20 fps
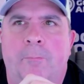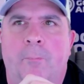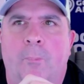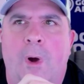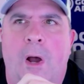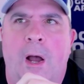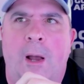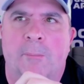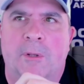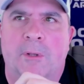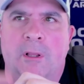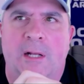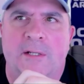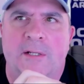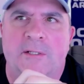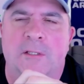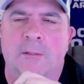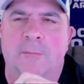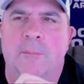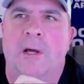I'm
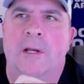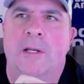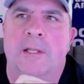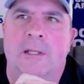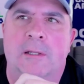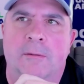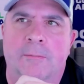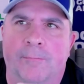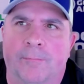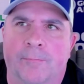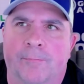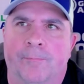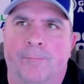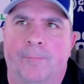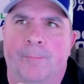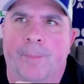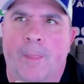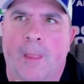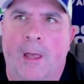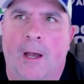collecting the money,
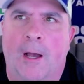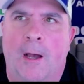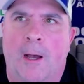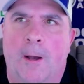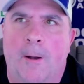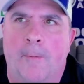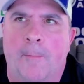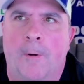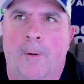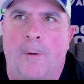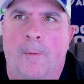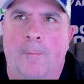um,